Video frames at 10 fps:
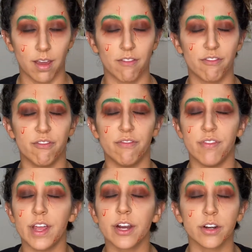
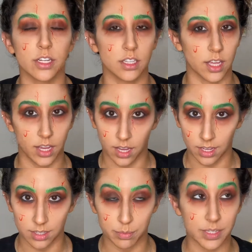very light
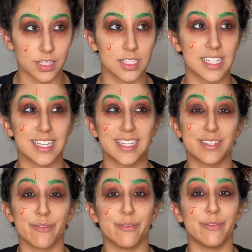hand because it is
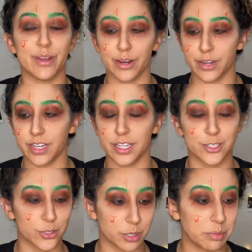very
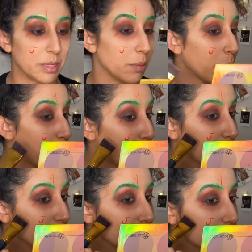extremely
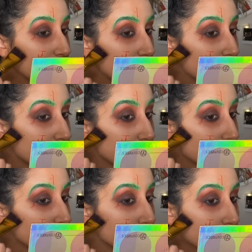pigmented, so we're
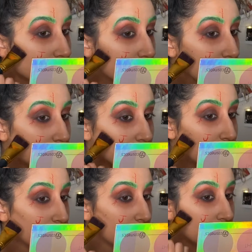just gonna
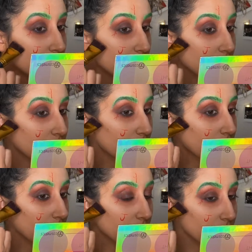
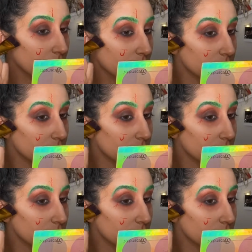lightly